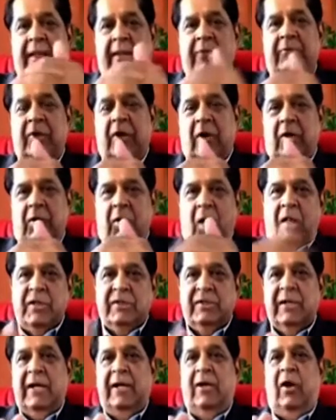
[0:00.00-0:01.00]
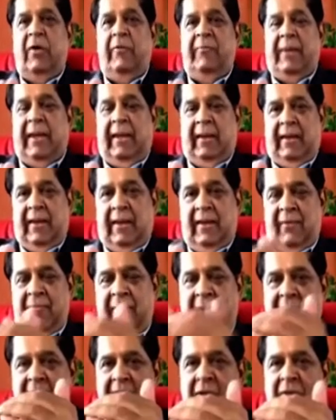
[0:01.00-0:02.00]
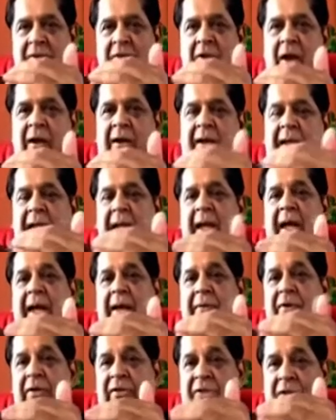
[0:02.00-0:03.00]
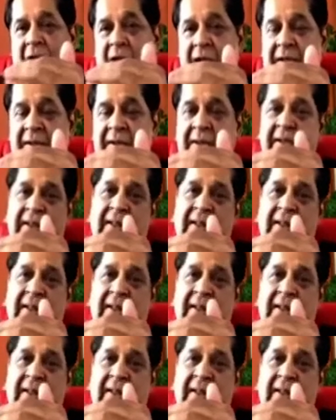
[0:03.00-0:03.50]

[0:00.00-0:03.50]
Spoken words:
So your costs are dropping. Where you thought AI was not